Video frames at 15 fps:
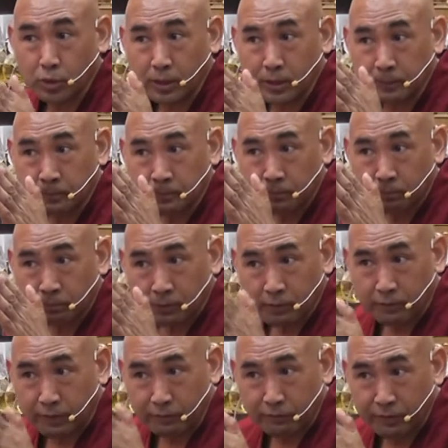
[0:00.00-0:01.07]
Actually,
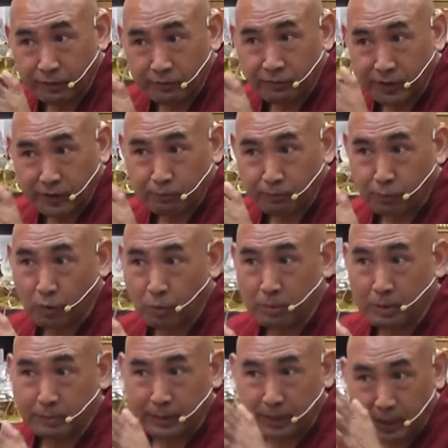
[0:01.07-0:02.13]
when we face
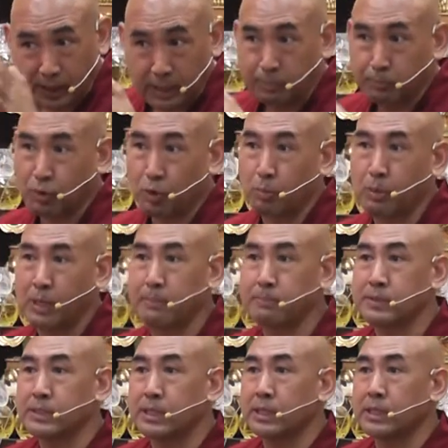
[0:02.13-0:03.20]
problem, any
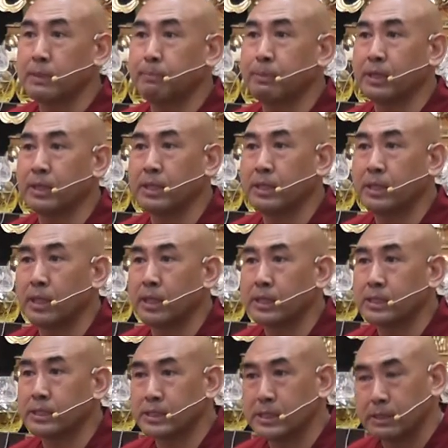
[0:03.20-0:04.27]
problems at the
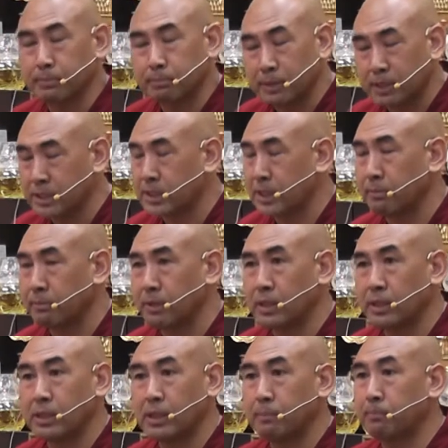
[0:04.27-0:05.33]
beginning, I said many
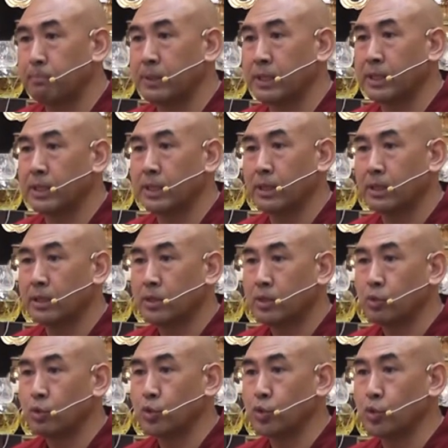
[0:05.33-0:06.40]
times, at the
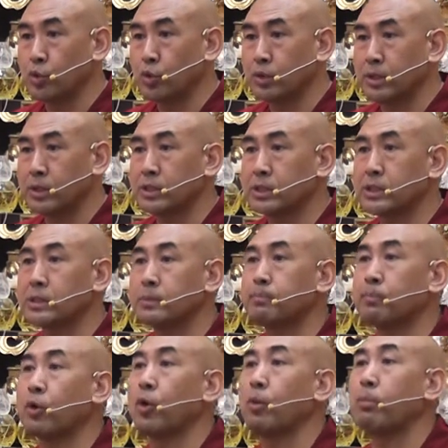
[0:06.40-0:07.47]
beginning, you should not think
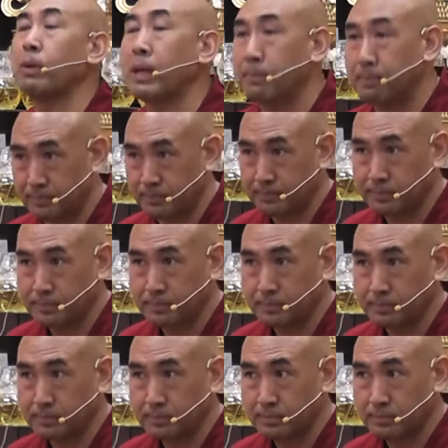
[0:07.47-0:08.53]
this is a problem,
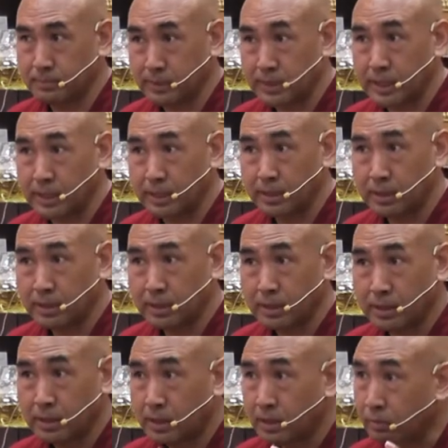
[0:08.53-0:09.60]
right?
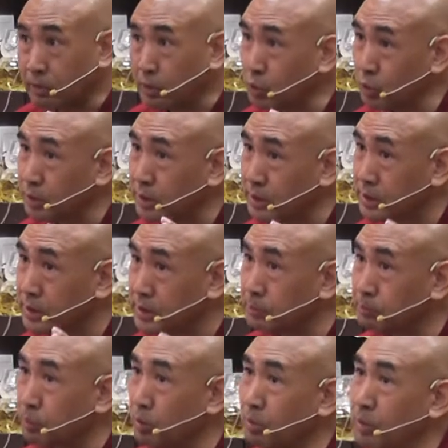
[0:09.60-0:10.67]
When you
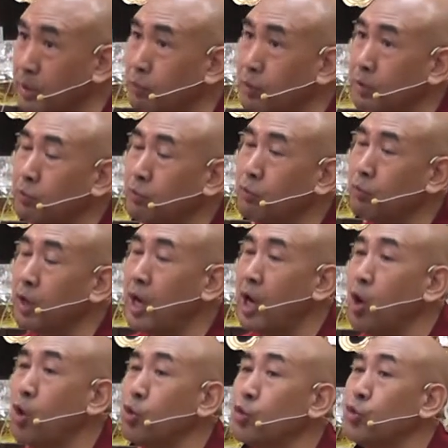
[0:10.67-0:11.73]
think this is a problem,
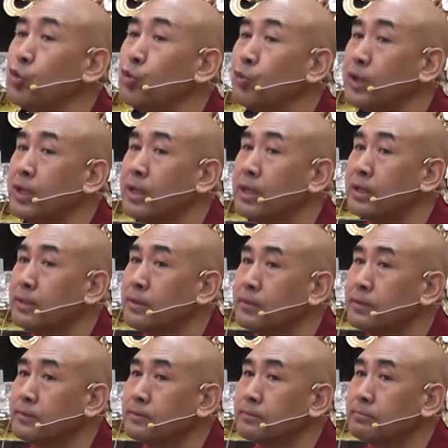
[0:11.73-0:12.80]
how do you
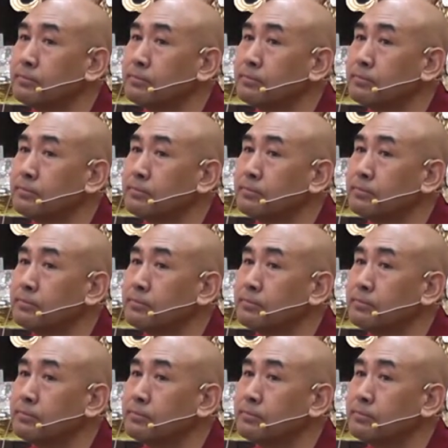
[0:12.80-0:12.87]
feel?